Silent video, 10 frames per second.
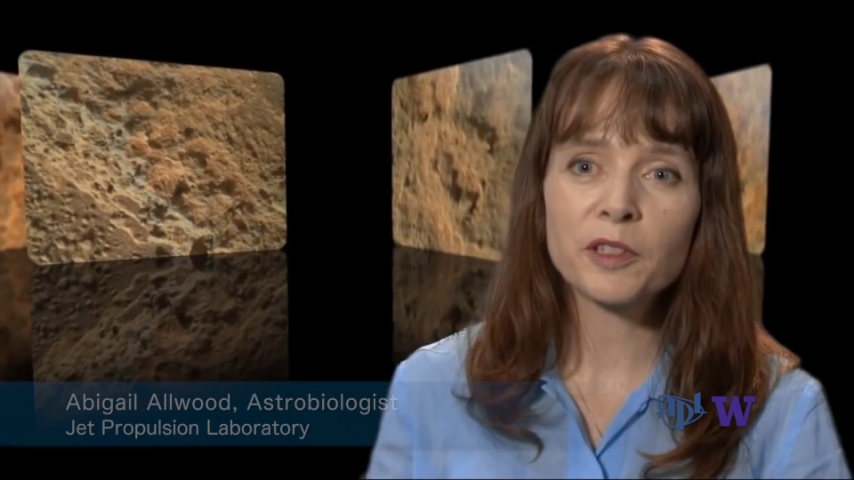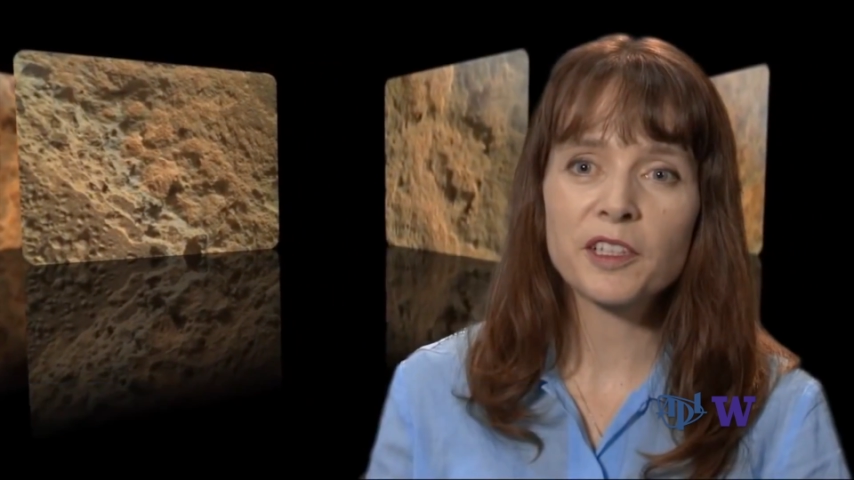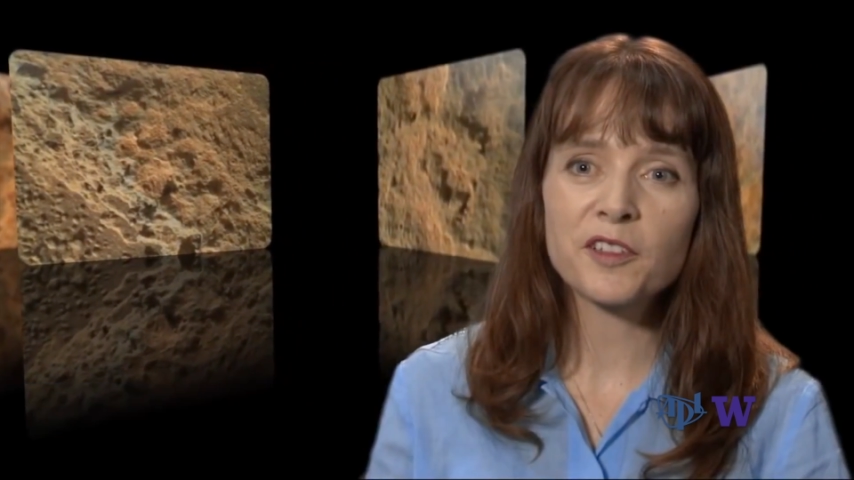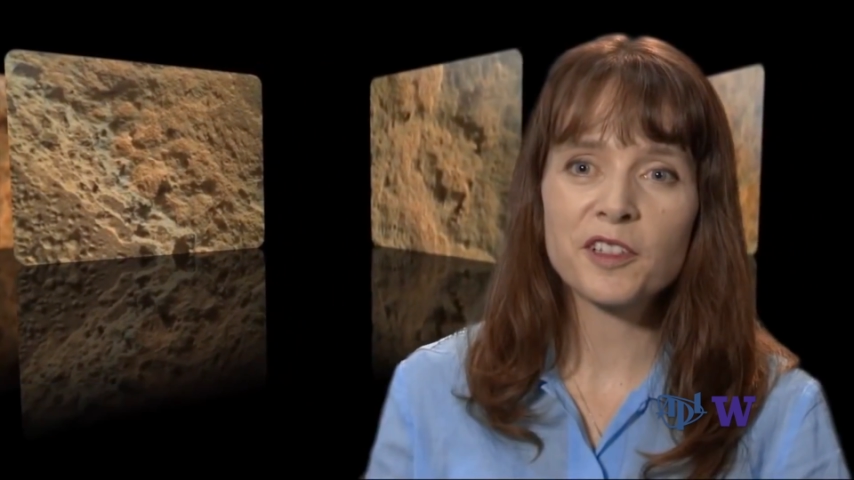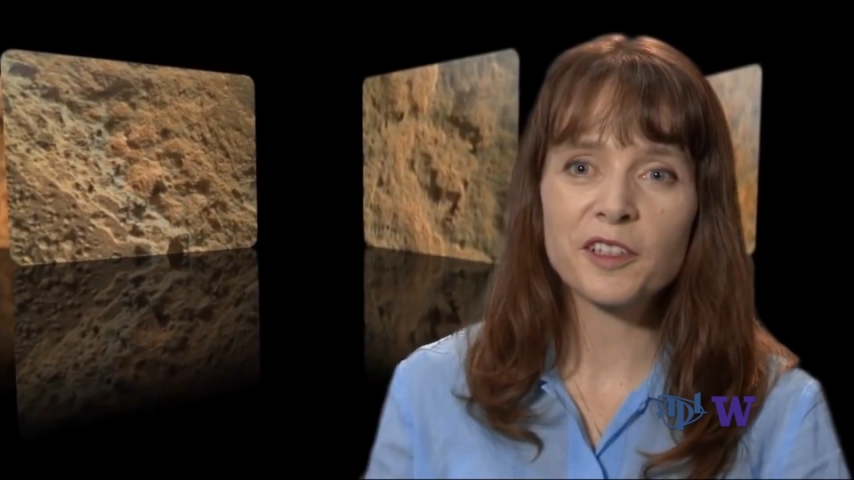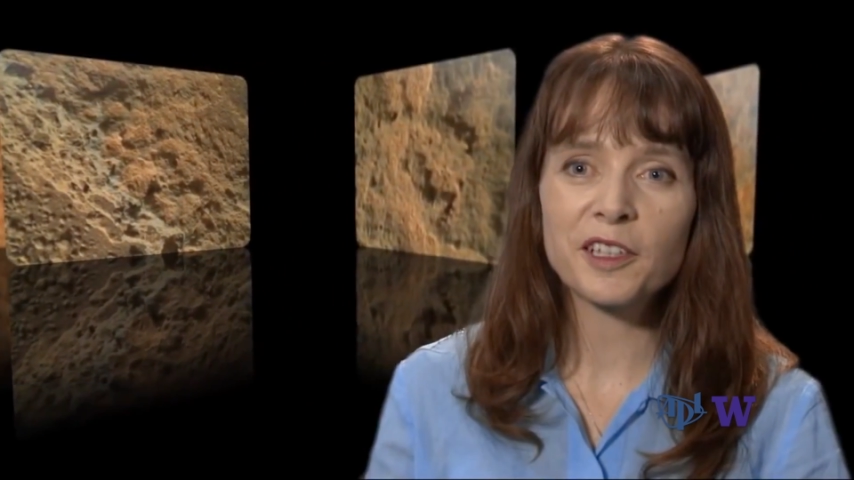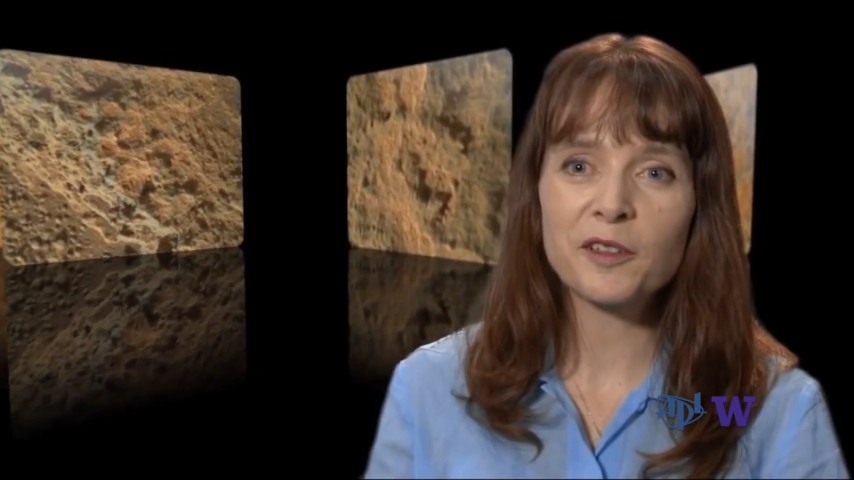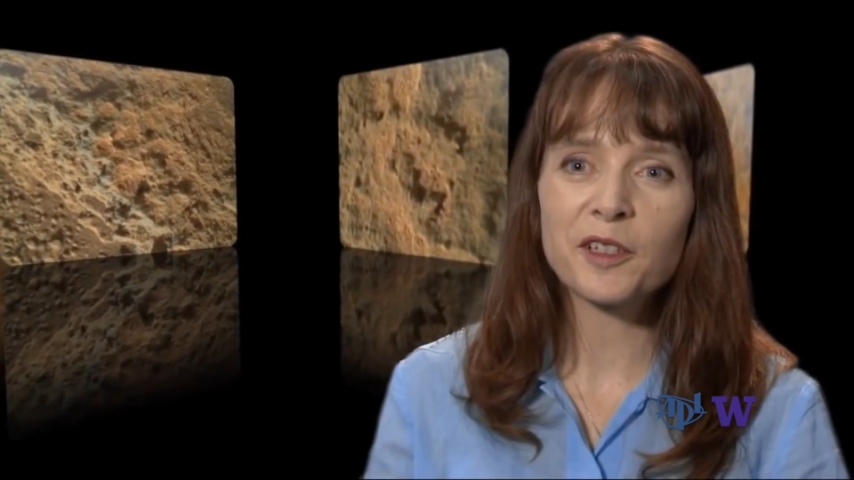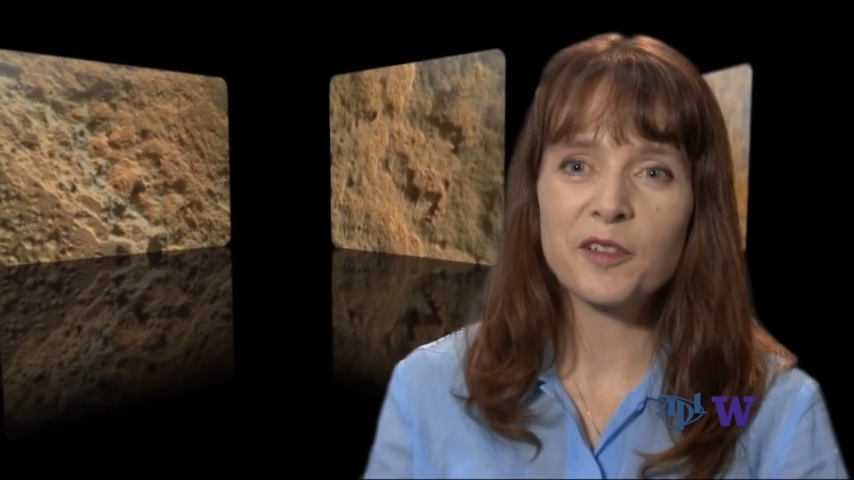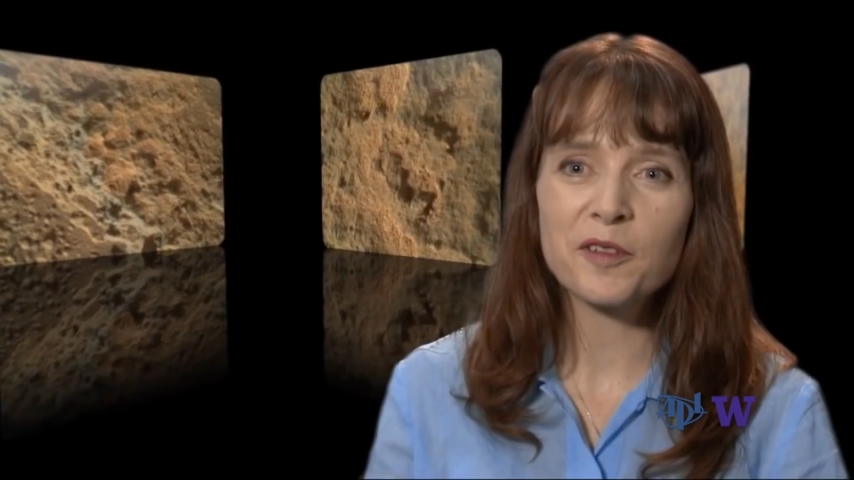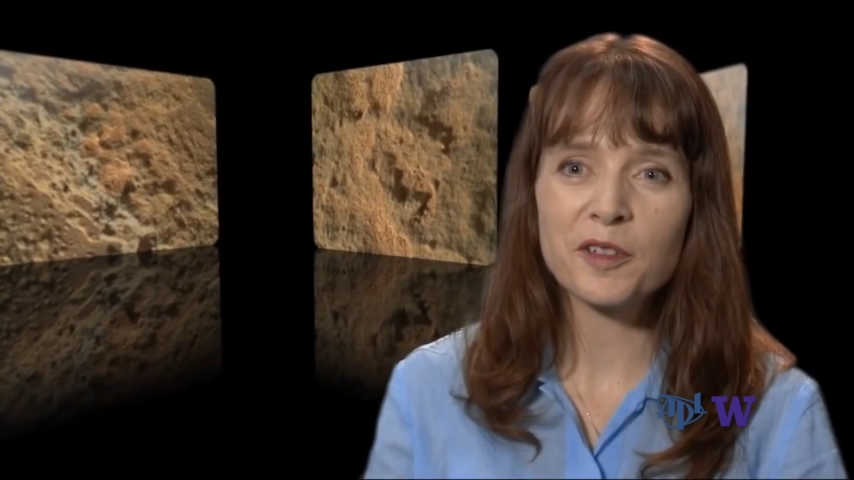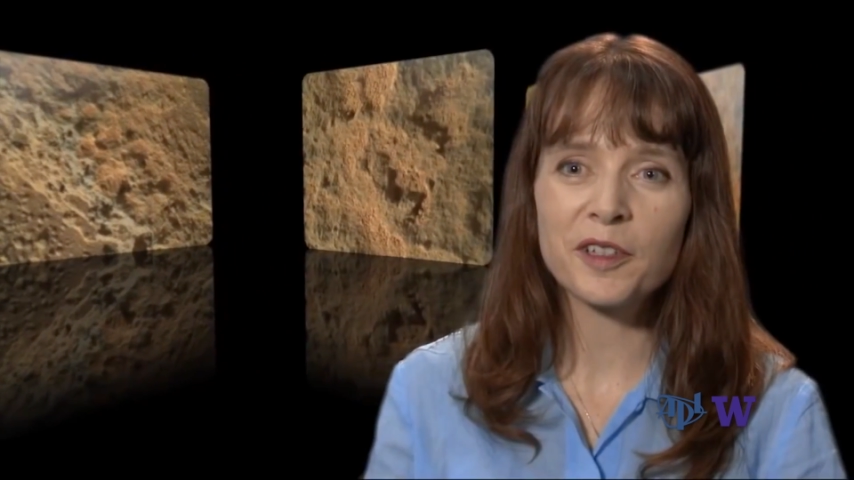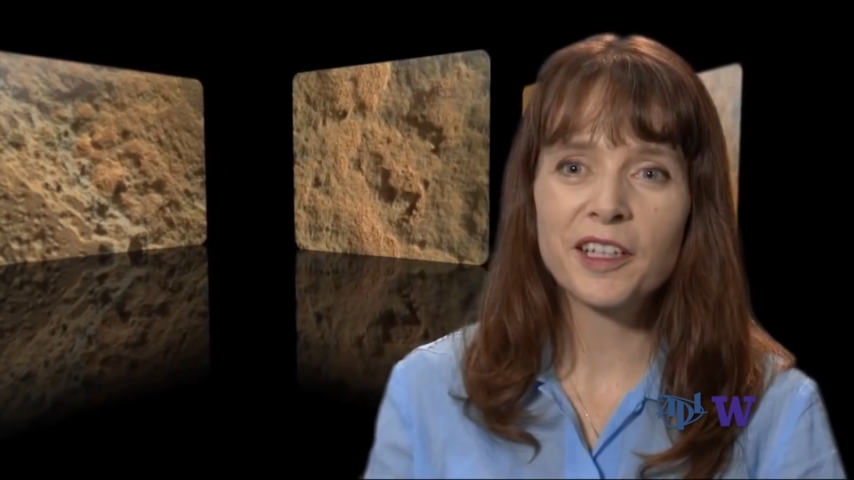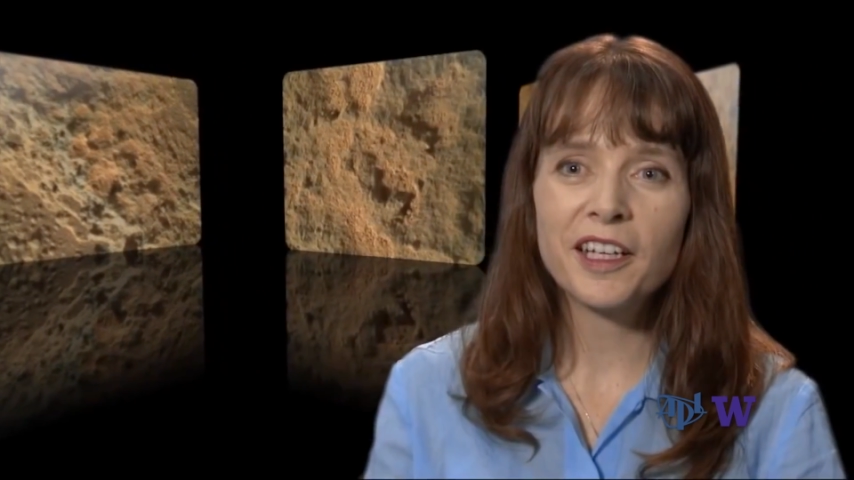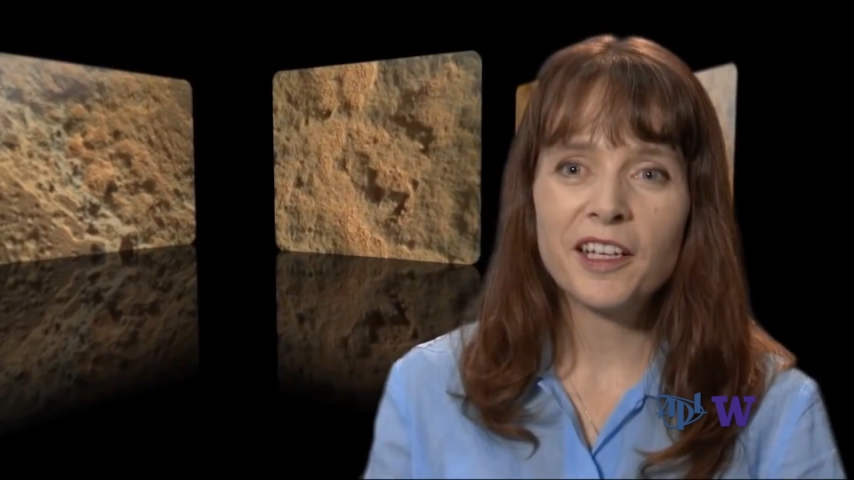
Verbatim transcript: realistically looking for